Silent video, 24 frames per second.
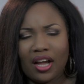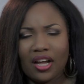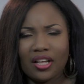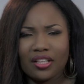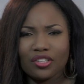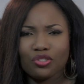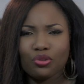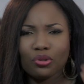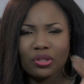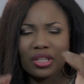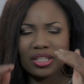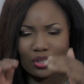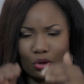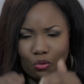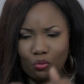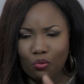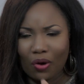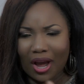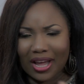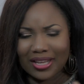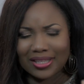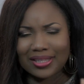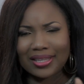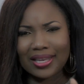So there's a
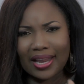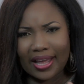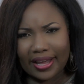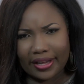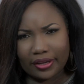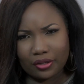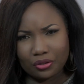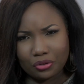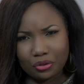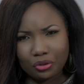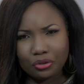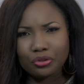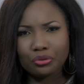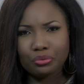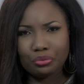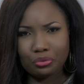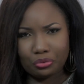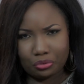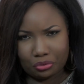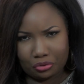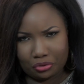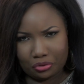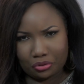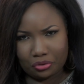white line on the
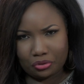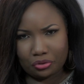road.